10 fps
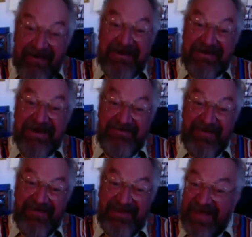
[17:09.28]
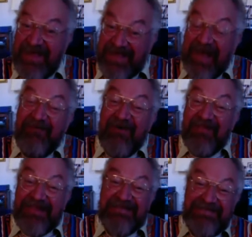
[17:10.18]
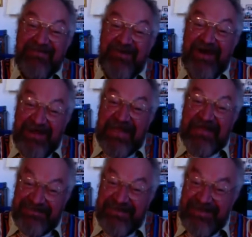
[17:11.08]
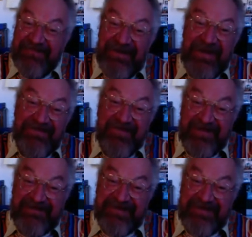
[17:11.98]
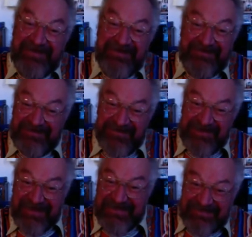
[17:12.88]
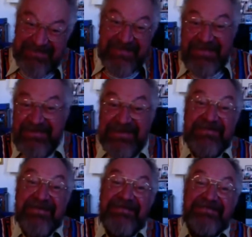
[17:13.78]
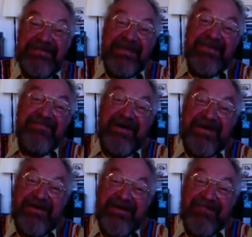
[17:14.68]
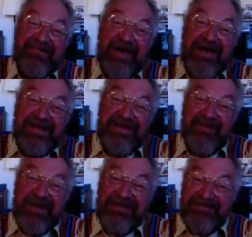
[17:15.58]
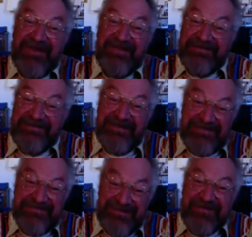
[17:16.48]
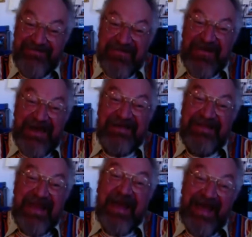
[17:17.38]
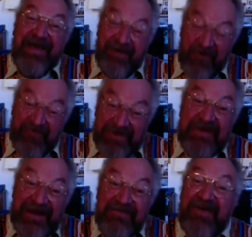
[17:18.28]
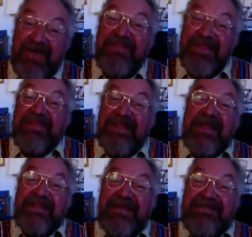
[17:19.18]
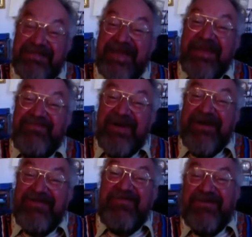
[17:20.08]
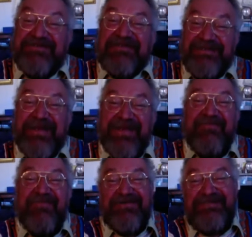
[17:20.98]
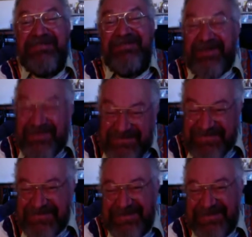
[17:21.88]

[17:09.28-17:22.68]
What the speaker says: can I put what Latinate word might I use for this? And then I'd check in my Spanish dictionary and find, often enough that Latinate word was in use.